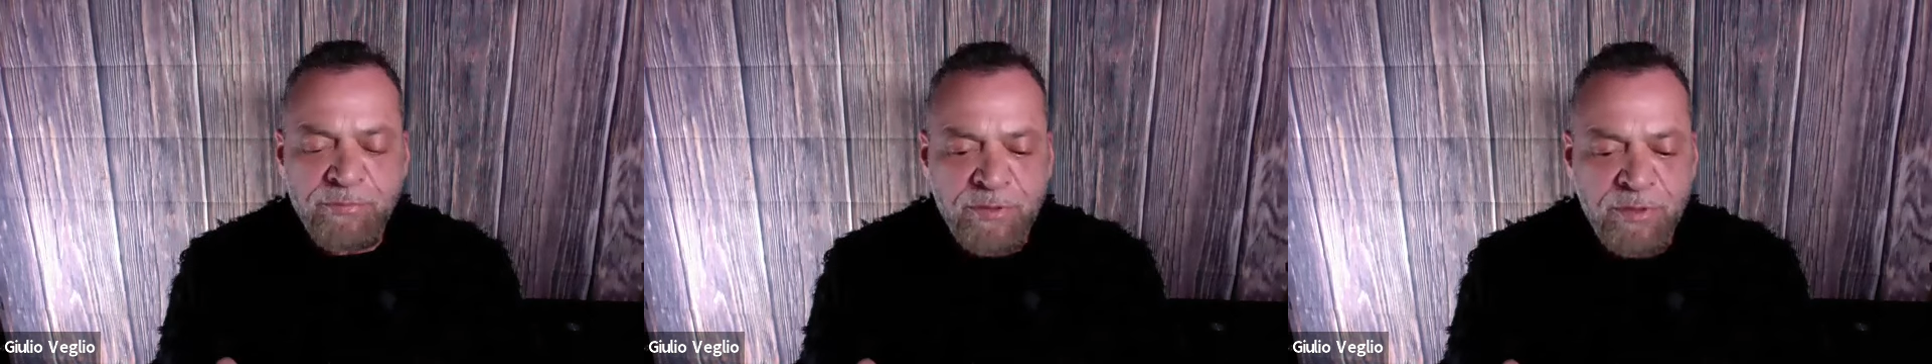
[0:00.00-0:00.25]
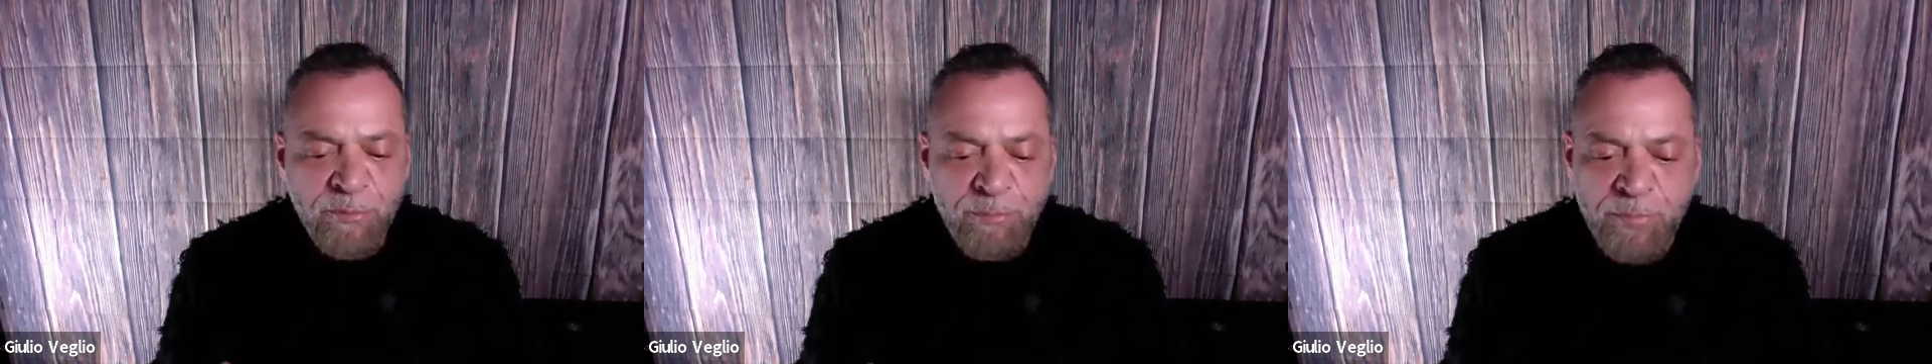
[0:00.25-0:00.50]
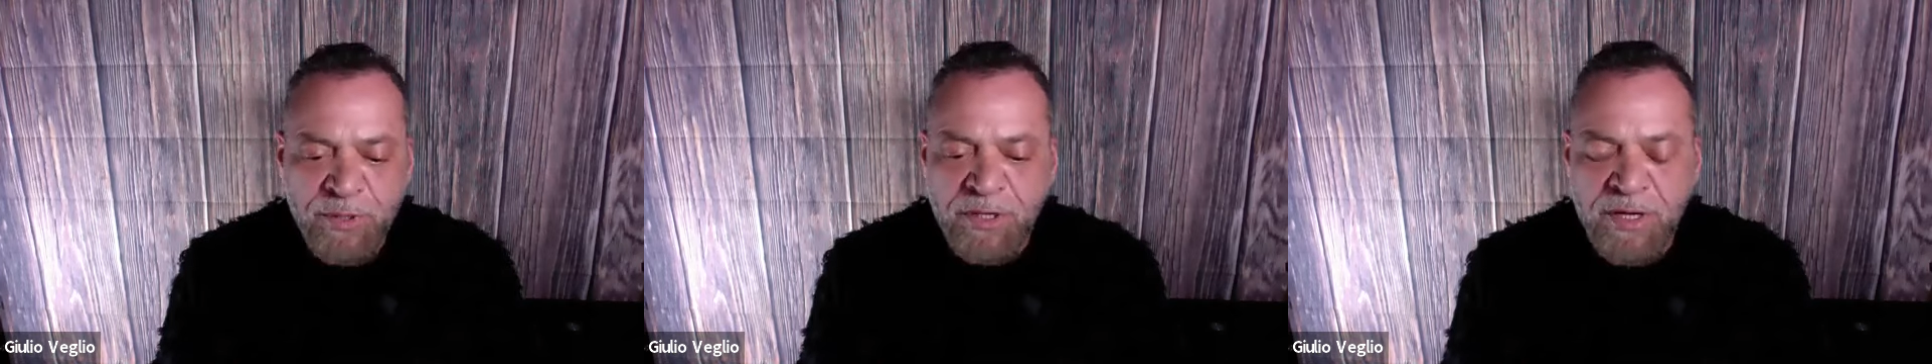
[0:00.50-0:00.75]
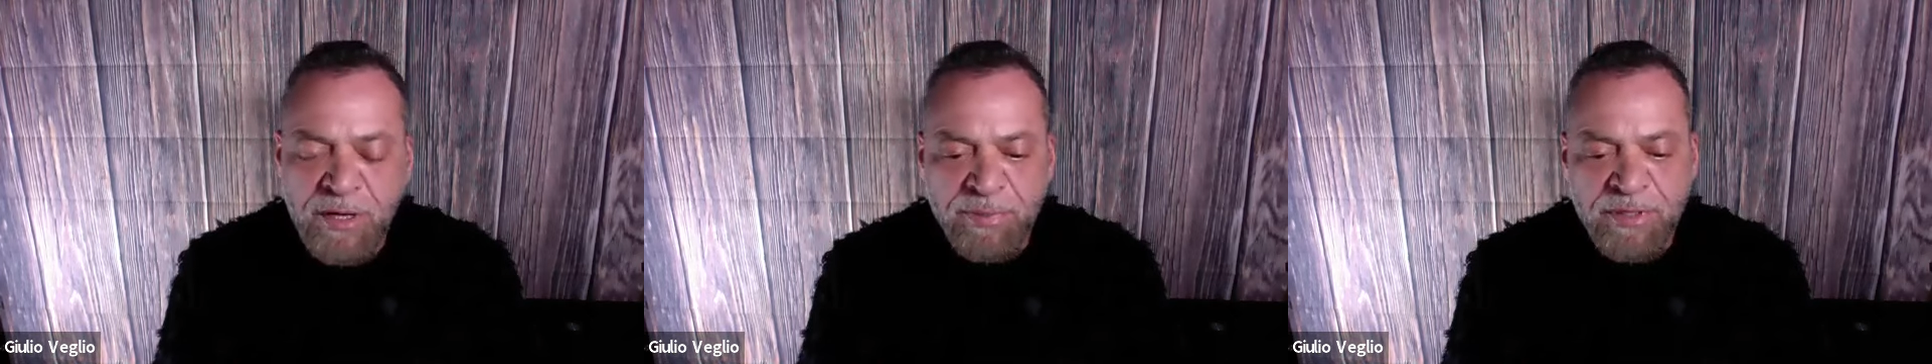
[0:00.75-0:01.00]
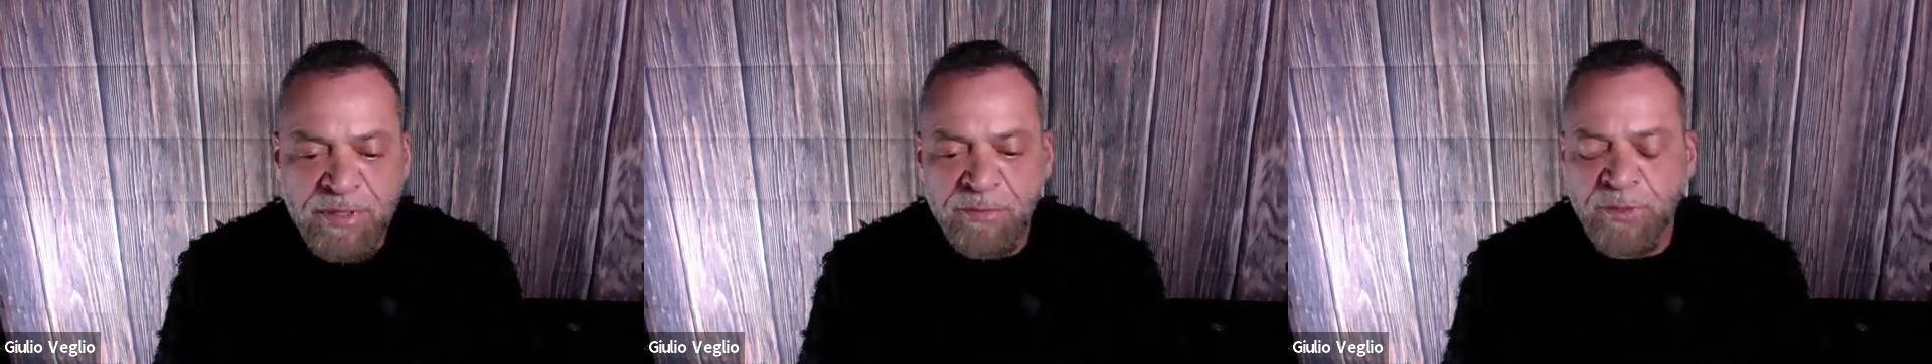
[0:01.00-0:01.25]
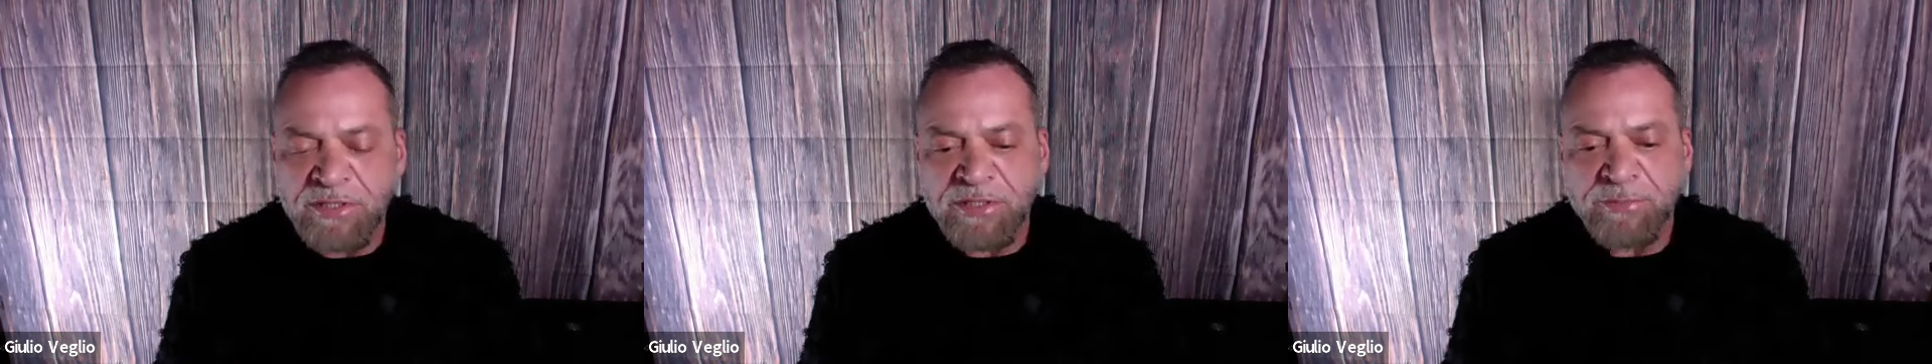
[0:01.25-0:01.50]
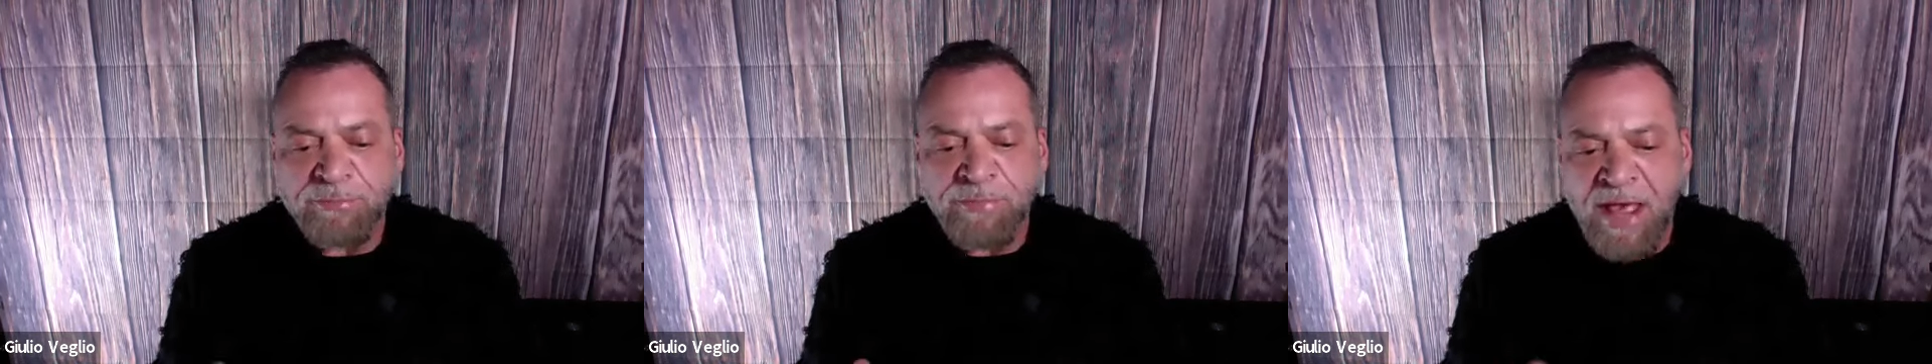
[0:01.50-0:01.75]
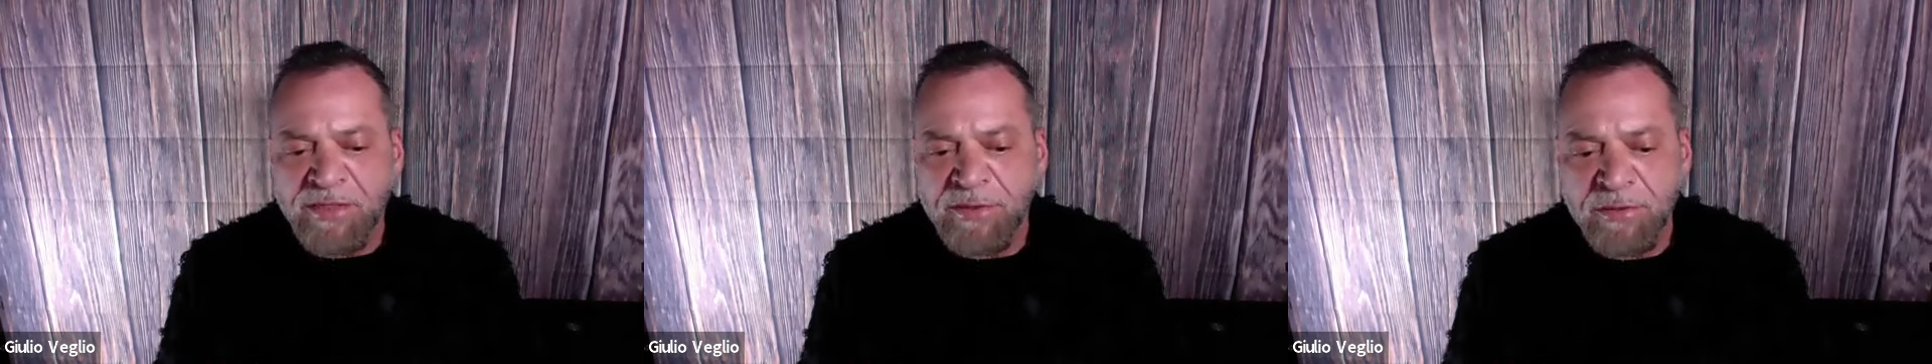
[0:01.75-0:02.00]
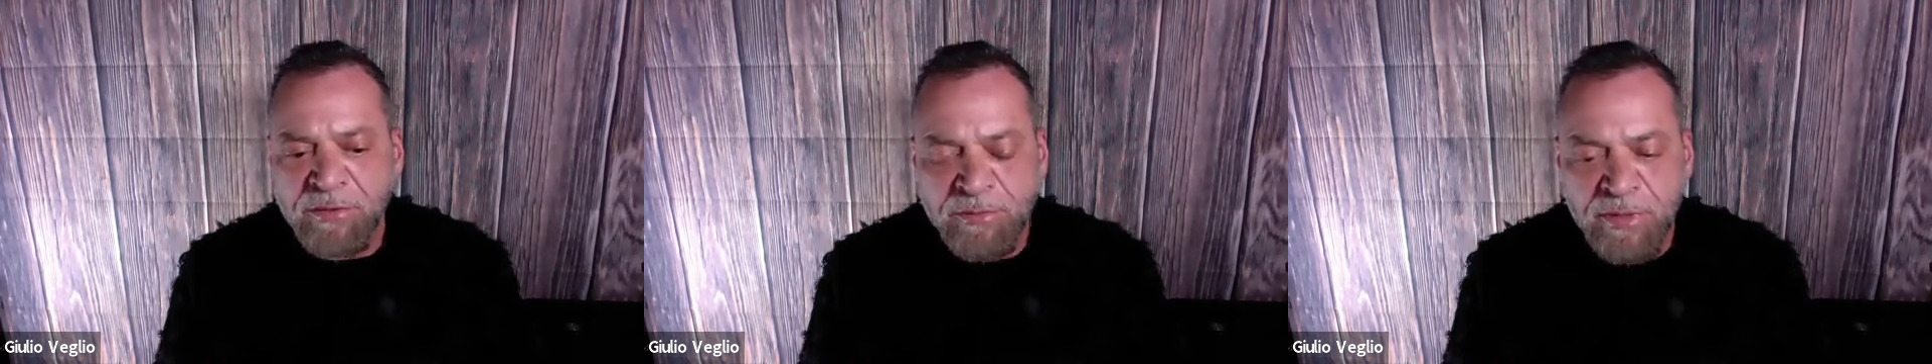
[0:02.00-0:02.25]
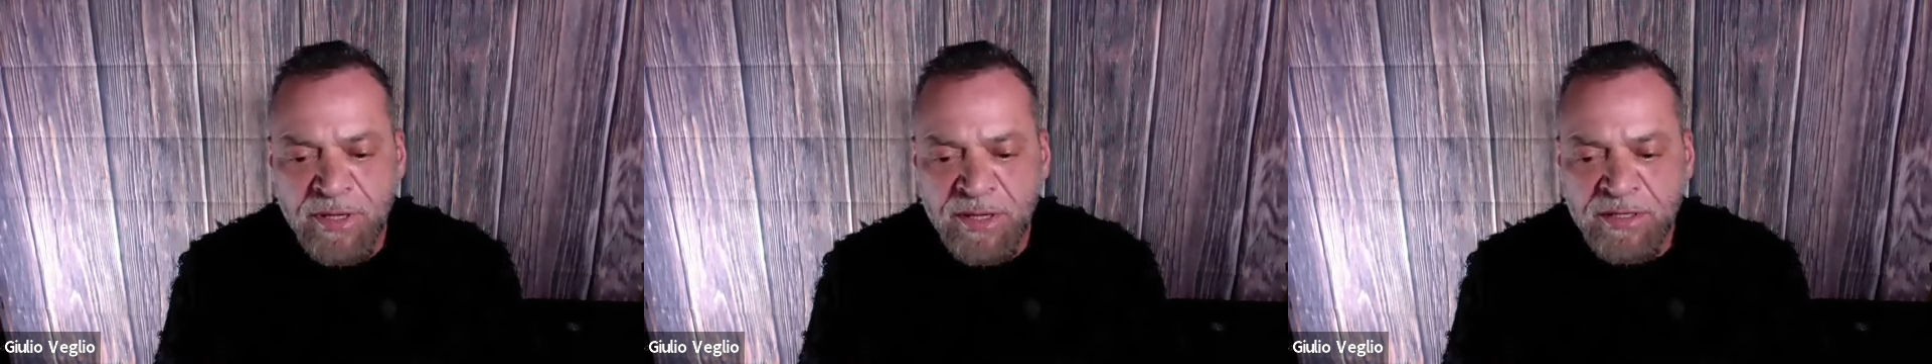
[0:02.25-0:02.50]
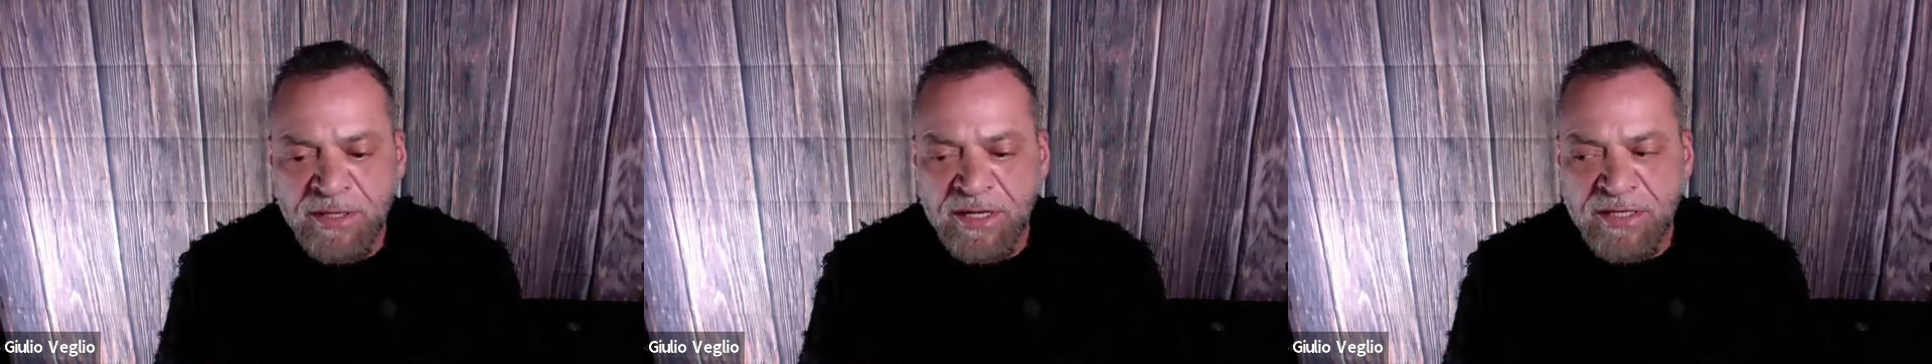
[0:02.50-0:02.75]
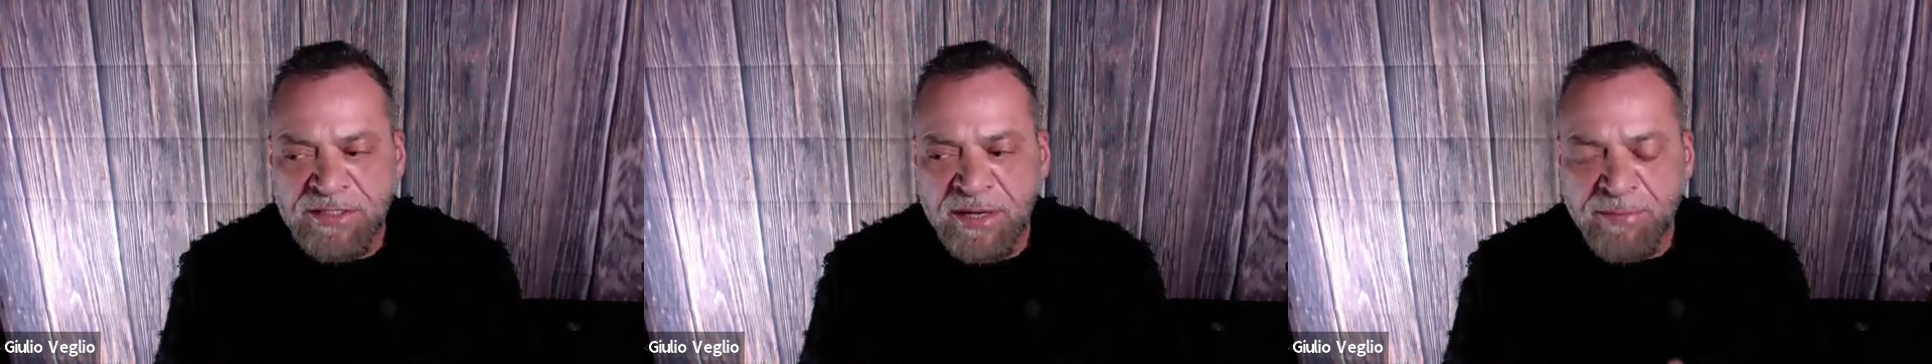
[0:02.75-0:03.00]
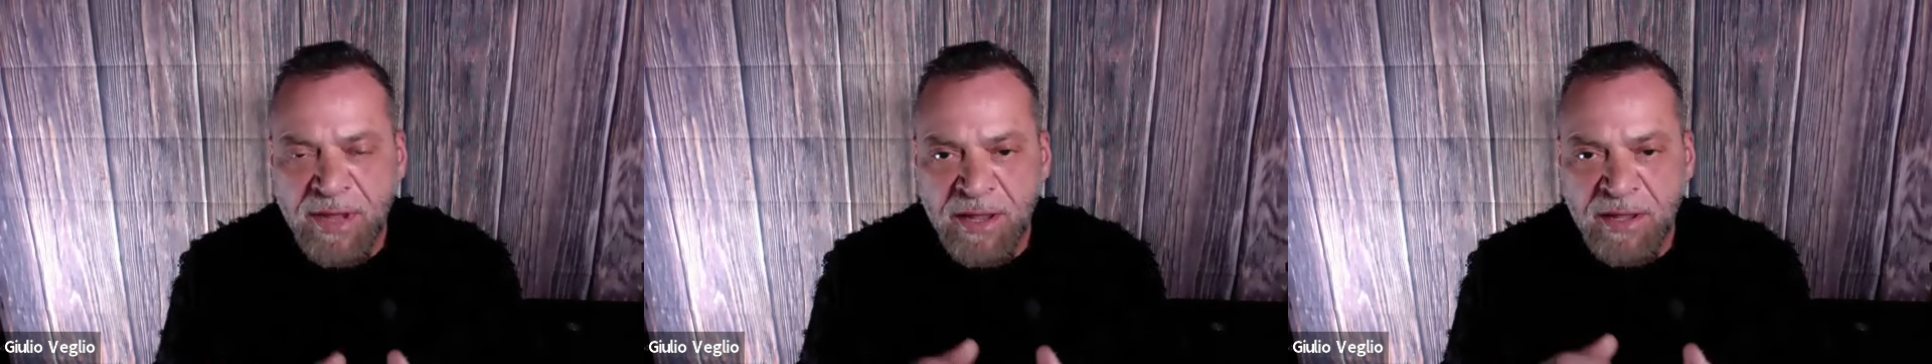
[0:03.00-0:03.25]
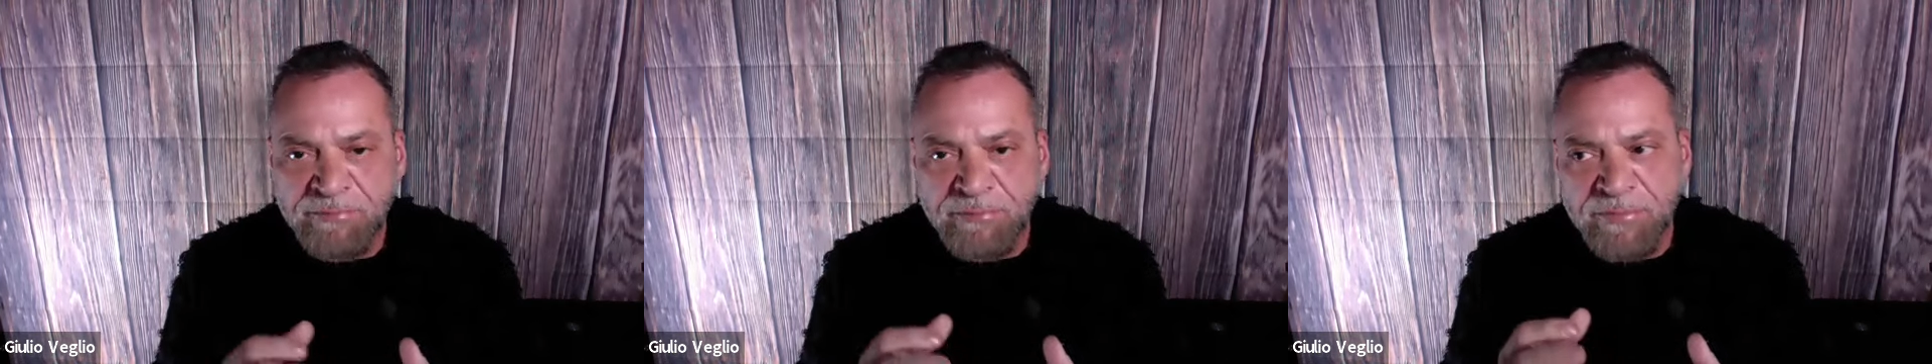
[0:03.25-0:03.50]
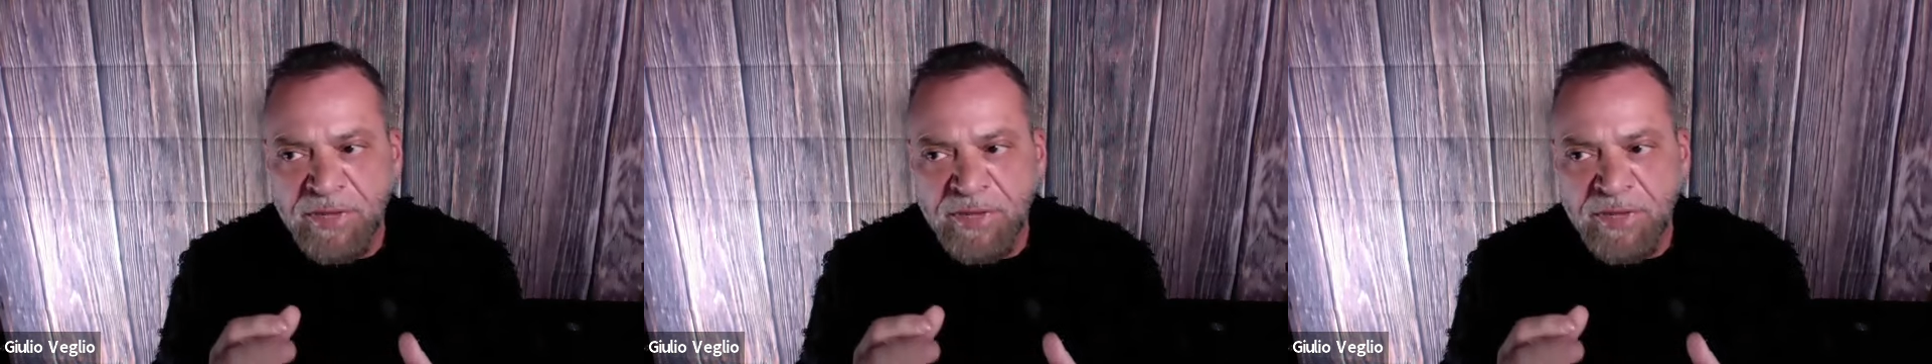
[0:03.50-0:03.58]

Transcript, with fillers: you know book up and it went to Matthew, and like I said, I, I,